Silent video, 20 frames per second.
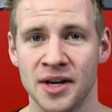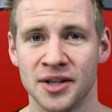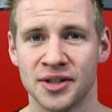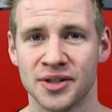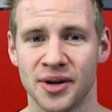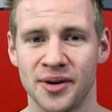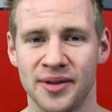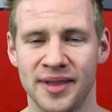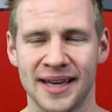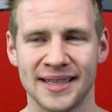
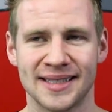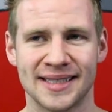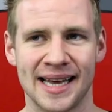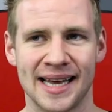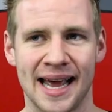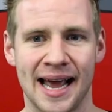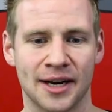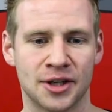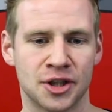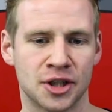So that's
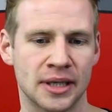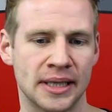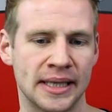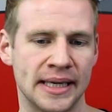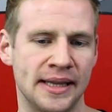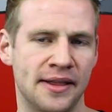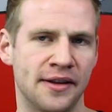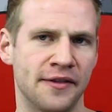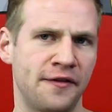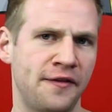
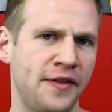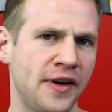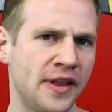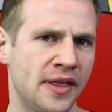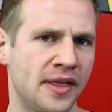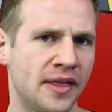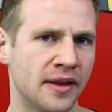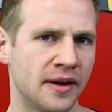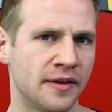actually the 5th